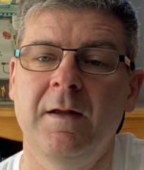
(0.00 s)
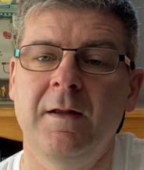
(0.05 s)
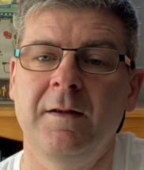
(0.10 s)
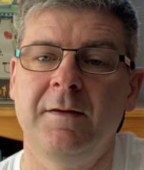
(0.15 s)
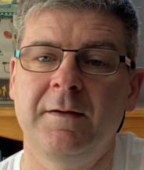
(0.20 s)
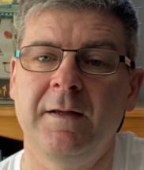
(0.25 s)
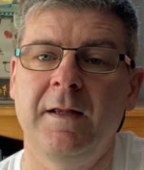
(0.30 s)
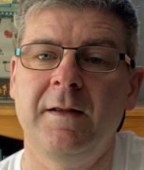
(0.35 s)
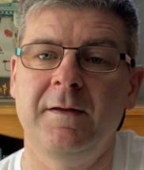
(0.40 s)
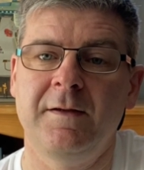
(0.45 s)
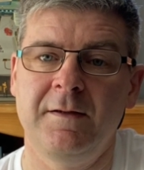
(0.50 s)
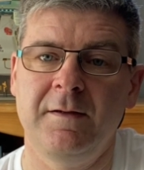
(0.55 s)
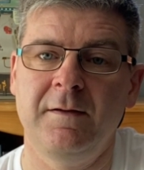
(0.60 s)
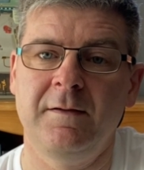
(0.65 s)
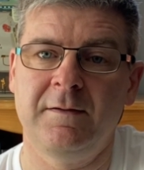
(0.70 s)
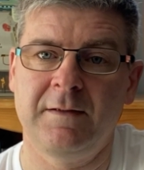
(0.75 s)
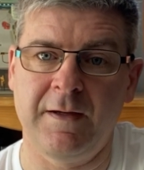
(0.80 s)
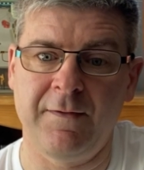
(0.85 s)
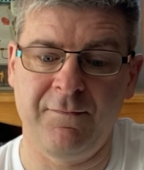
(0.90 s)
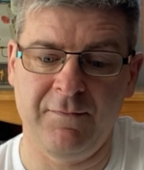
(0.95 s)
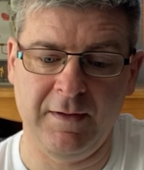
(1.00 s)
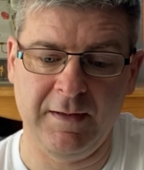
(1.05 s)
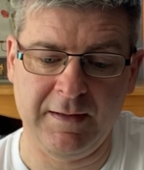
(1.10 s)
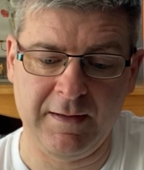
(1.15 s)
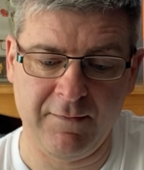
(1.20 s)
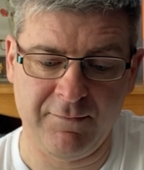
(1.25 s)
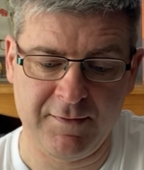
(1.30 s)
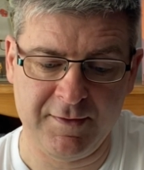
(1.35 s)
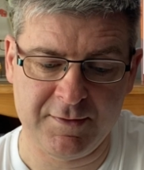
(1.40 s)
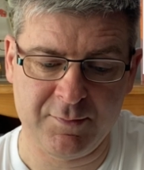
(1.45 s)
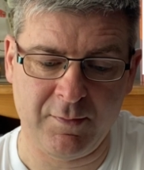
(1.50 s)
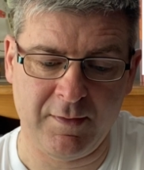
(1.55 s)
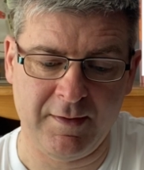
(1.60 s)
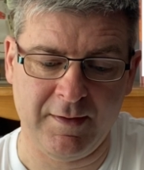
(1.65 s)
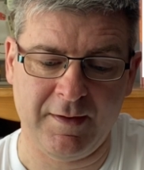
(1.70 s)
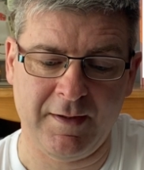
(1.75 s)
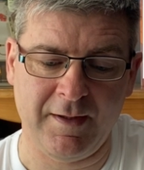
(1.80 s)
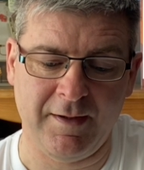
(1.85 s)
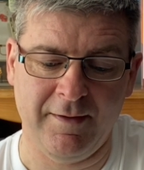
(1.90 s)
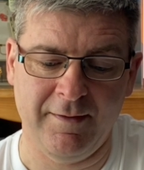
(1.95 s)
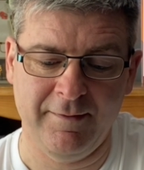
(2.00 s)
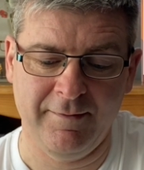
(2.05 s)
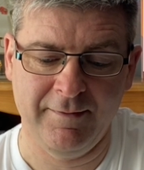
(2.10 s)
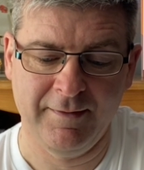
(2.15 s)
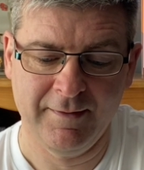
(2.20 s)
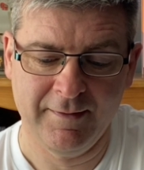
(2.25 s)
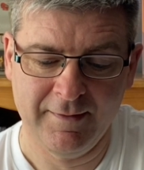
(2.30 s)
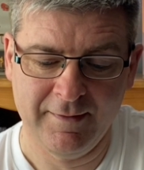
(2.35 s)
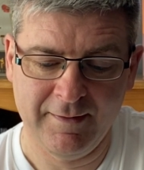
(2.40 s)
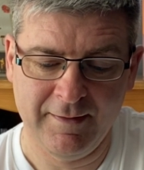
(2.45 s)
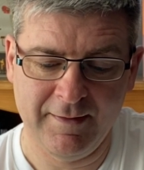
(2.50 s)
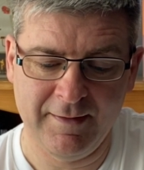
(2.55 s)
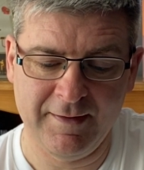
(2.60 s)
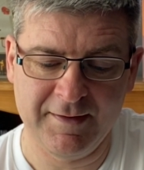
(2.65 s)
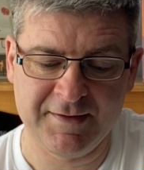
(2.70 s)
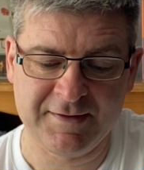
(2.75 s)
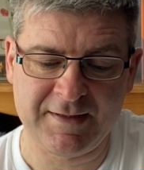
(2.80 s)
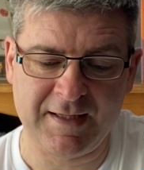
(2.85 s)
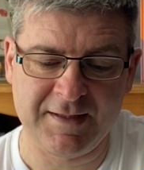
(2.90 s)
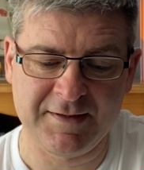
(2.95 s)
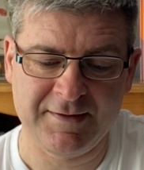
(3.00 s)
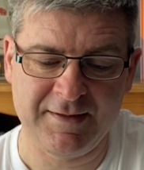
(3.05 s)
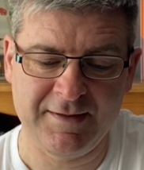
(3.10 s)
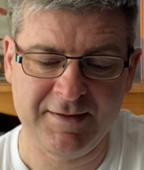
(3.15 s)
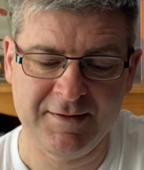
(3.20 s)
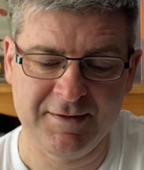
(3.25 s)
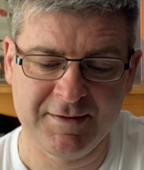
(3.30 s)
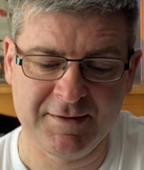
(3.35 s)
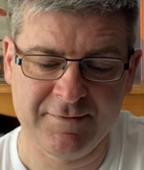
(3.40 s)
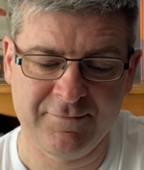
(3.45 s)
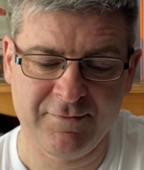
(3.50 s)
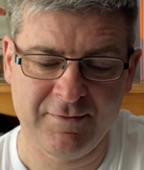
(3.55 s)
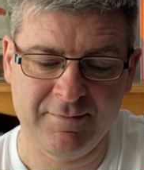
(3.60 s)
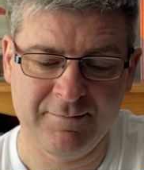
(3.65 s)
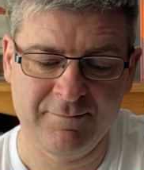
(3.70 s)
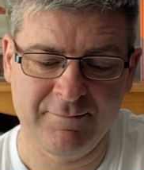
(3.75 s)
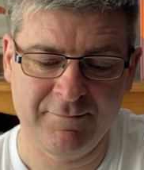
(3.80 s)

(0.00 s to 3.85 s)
then definitely give this one a go. Assassins from